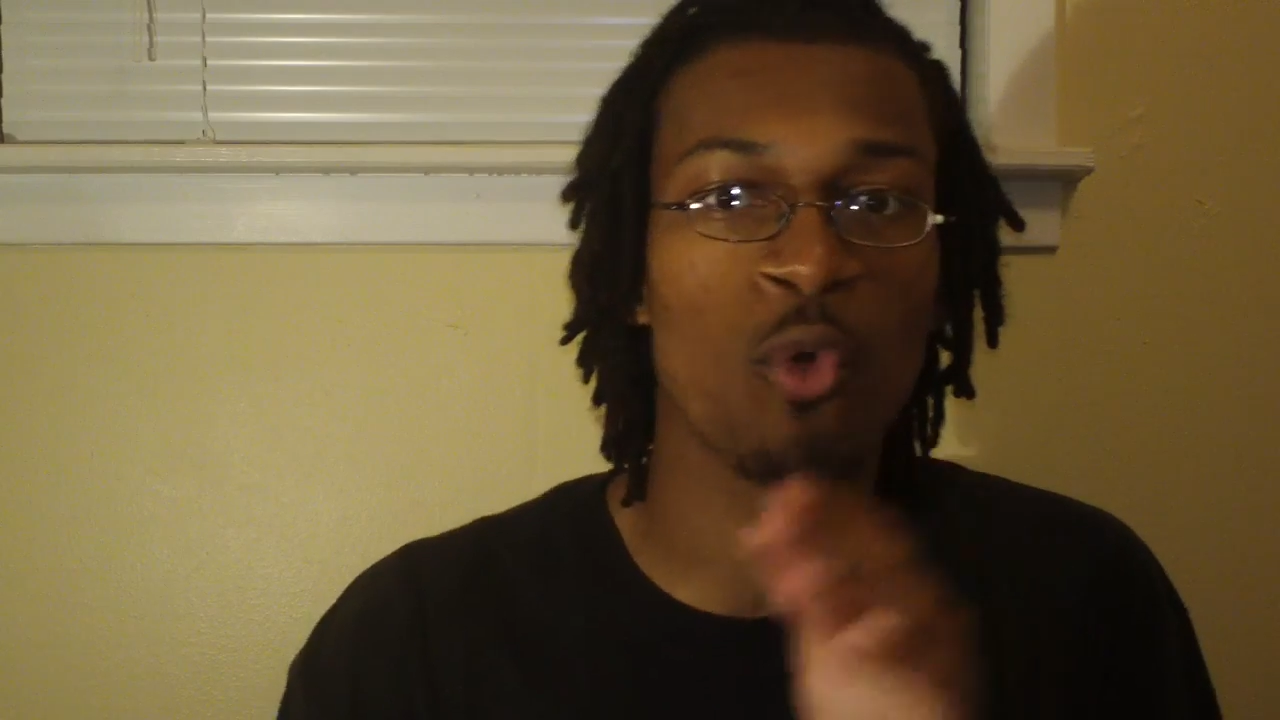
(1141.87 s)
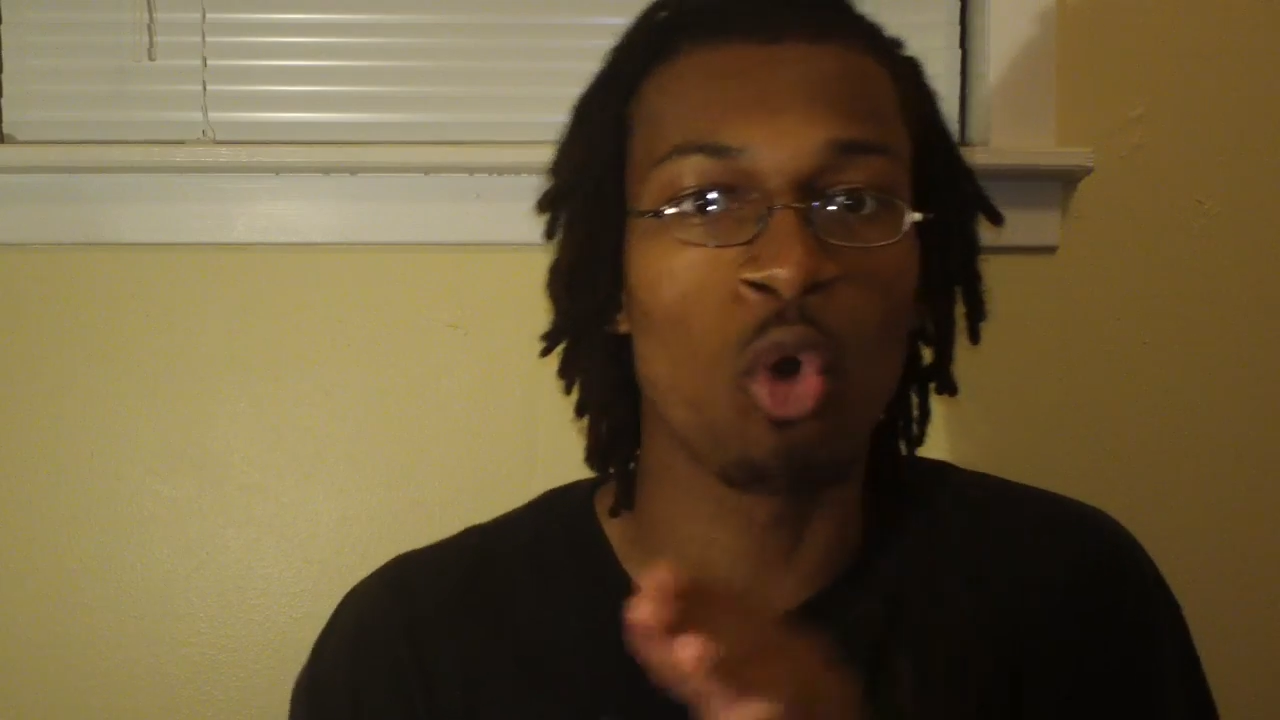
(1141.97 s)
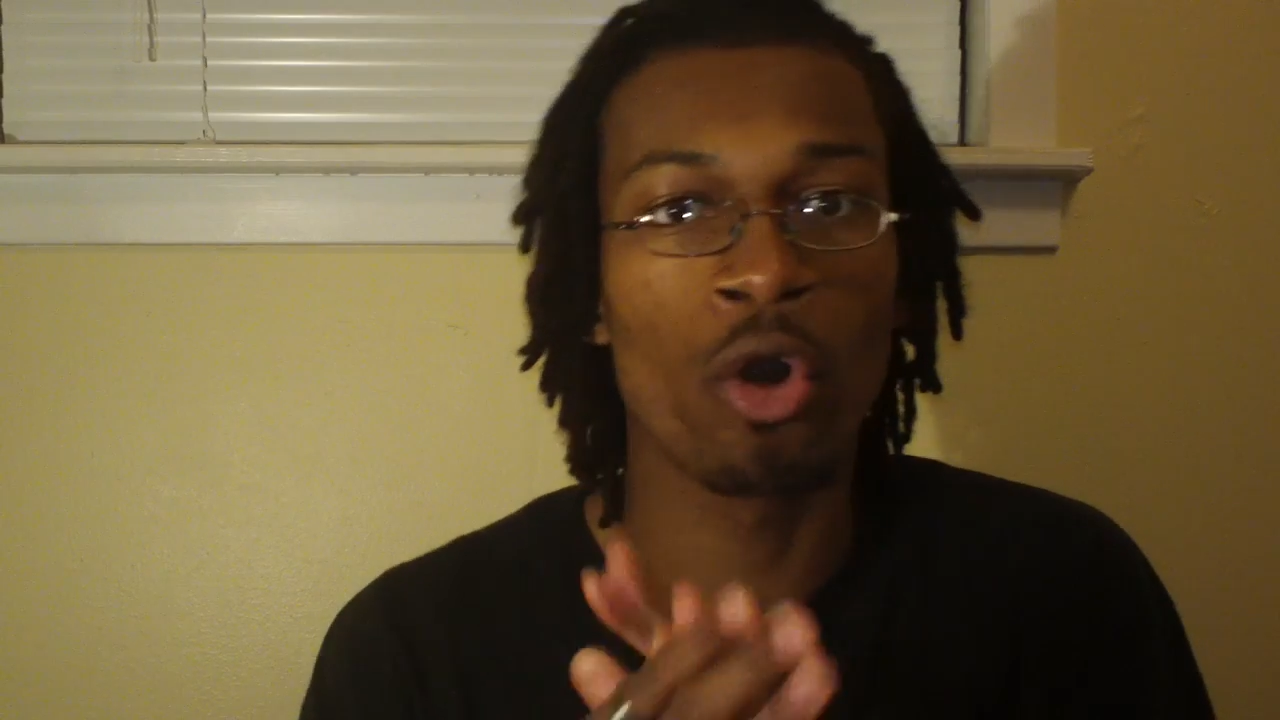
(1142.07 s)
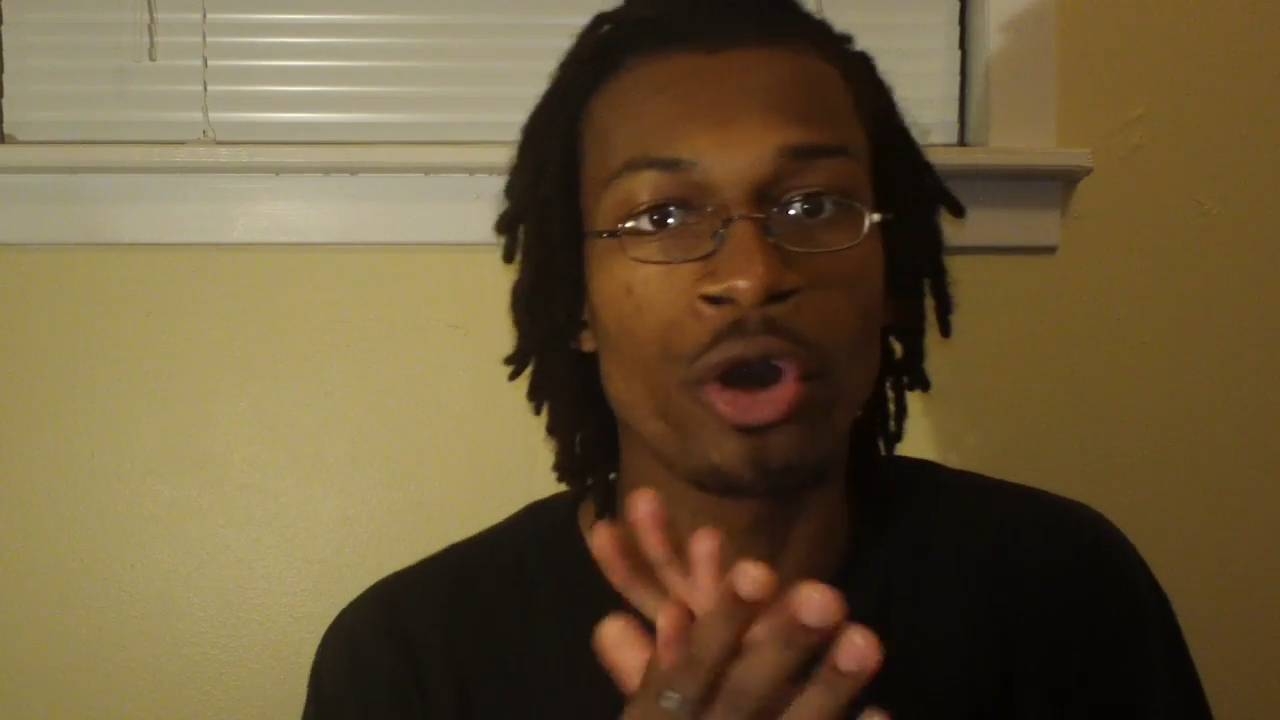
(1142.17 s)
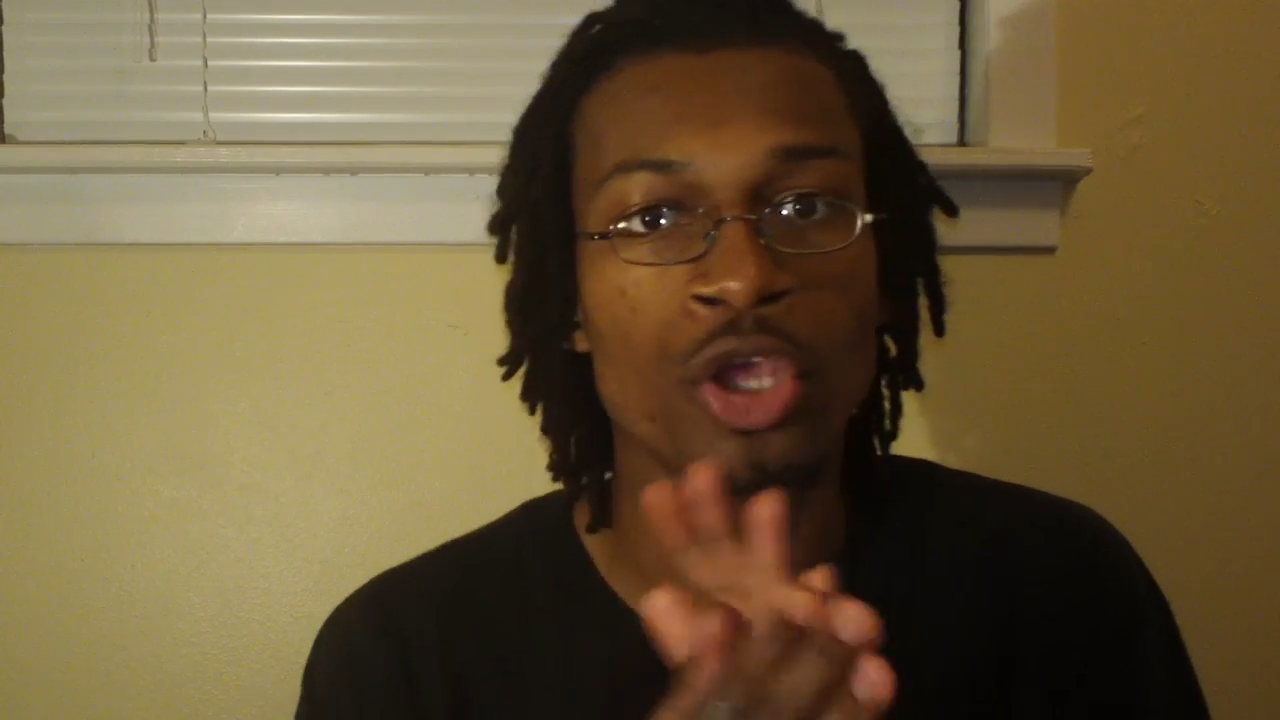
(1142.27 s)

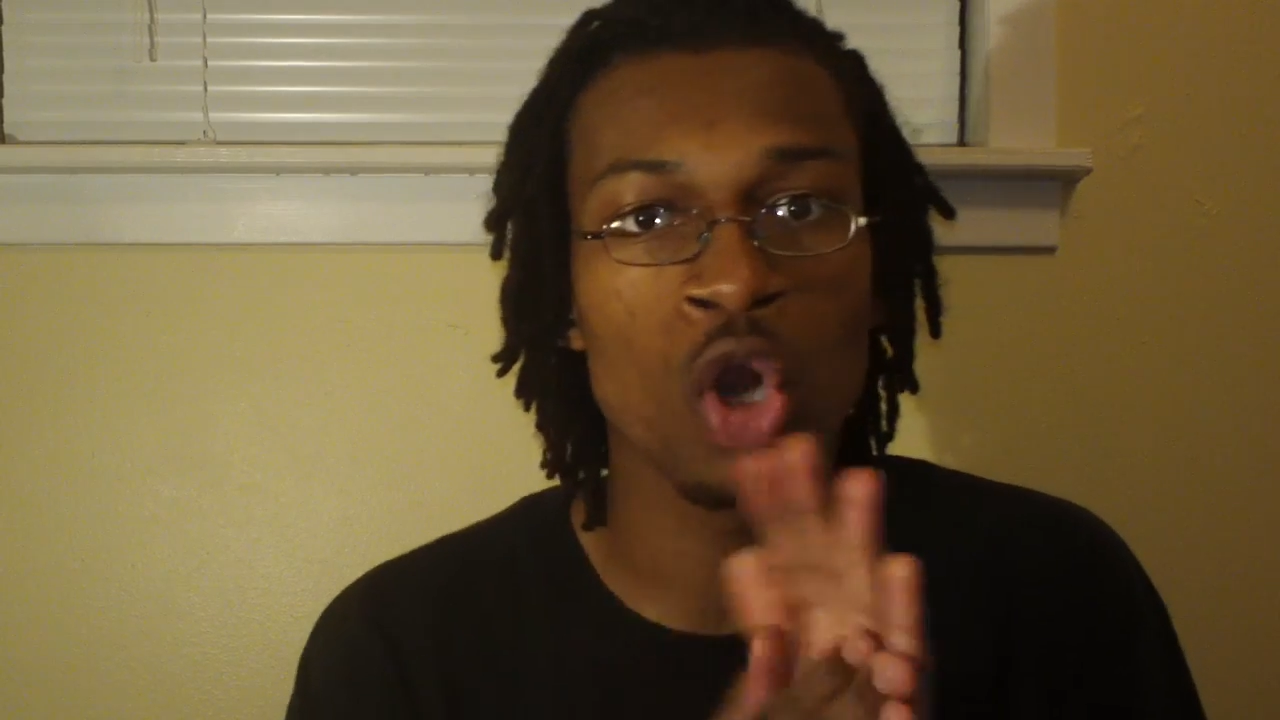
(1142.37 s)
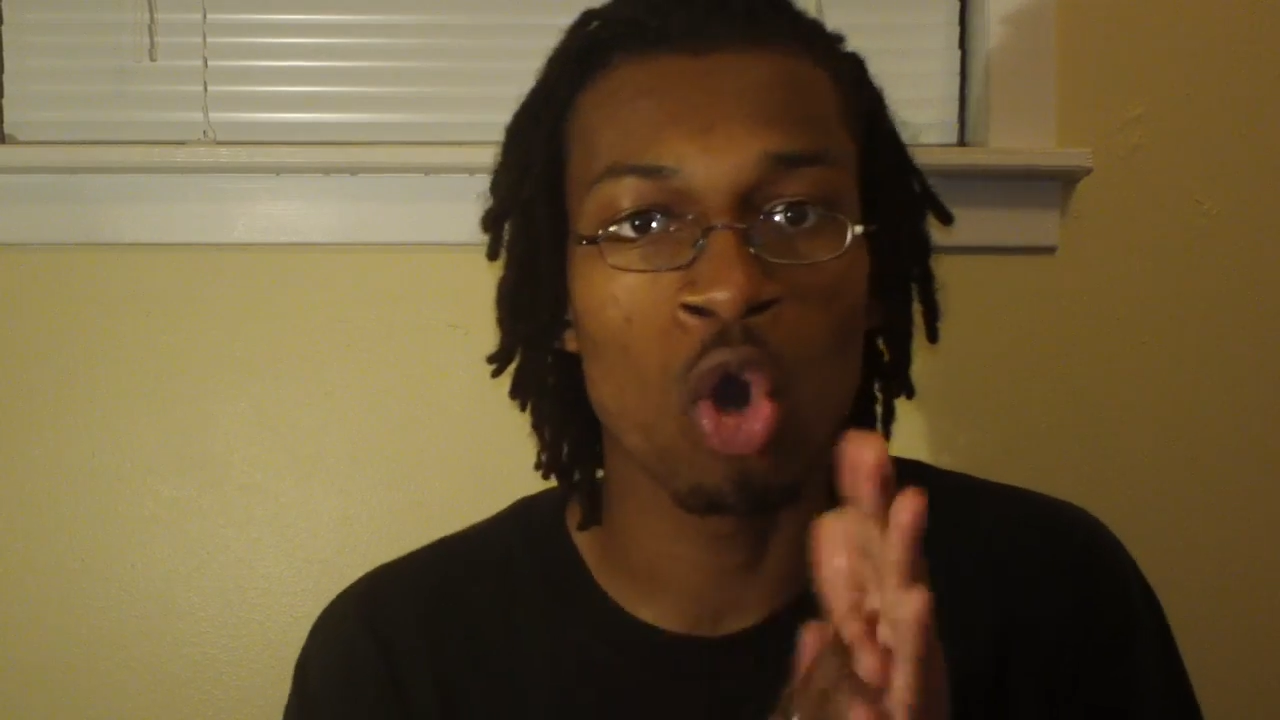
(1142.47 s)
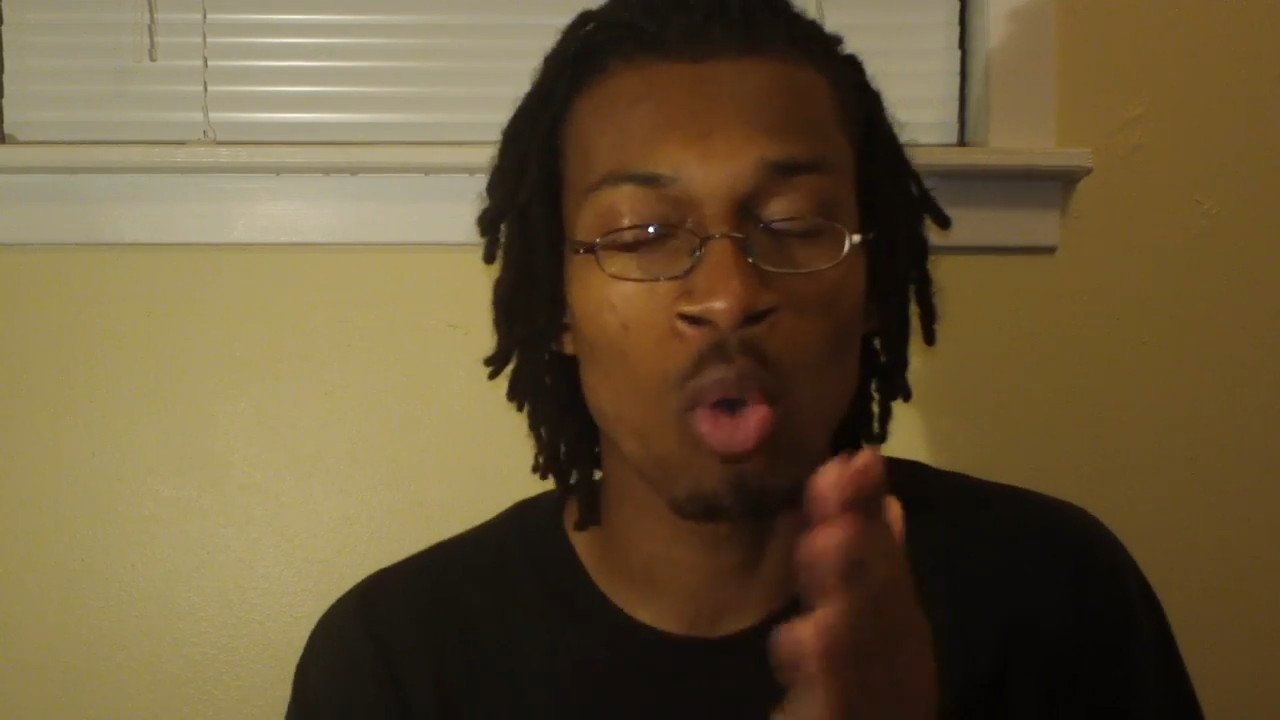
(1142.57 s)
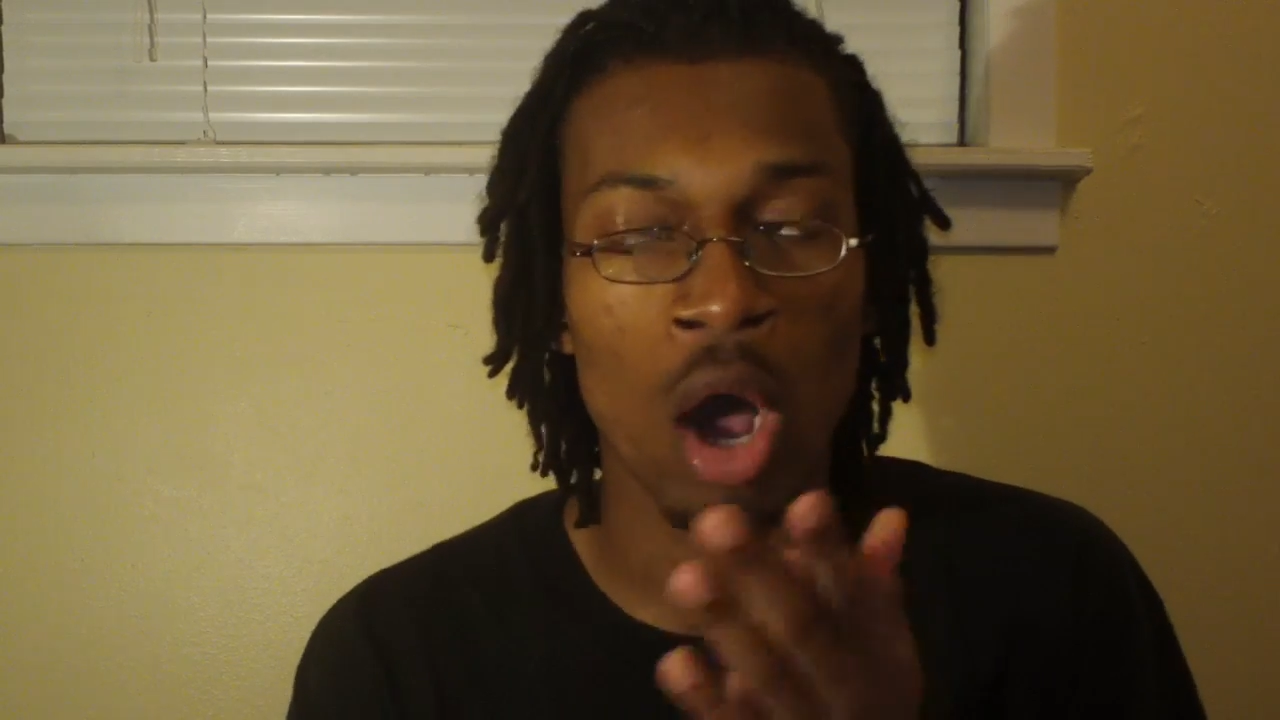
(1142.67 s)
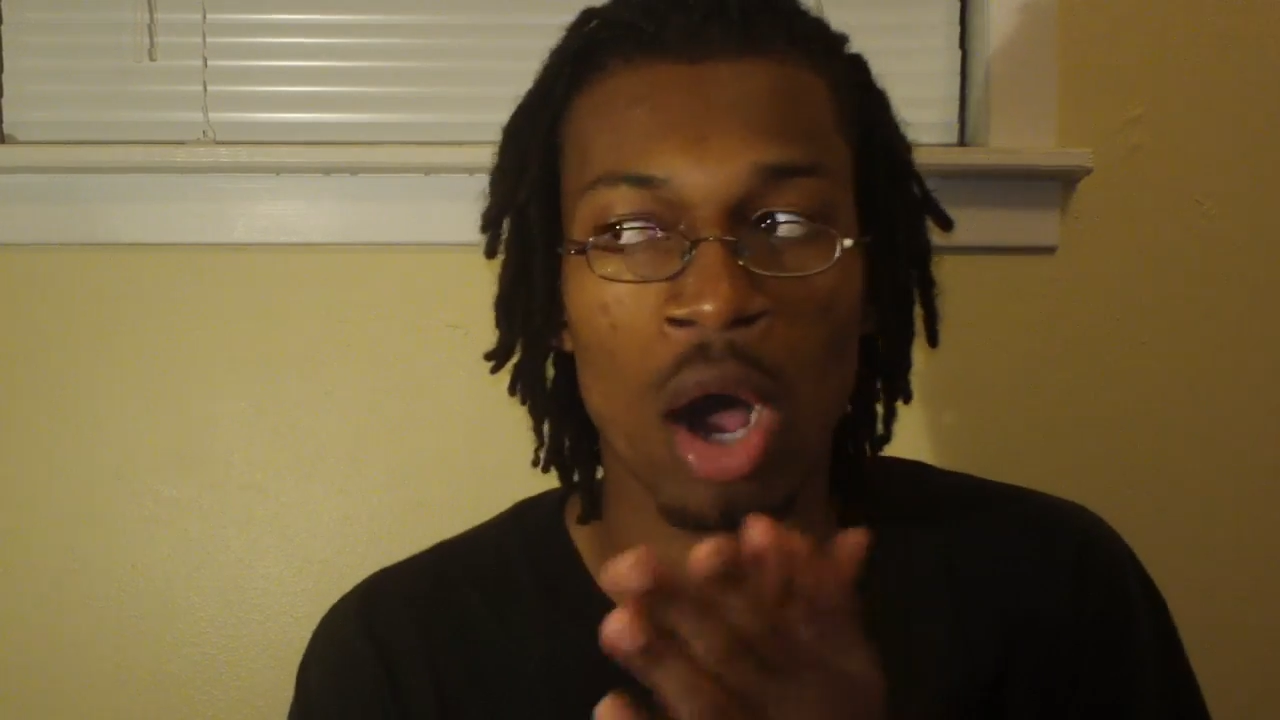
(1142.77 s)
for, you know,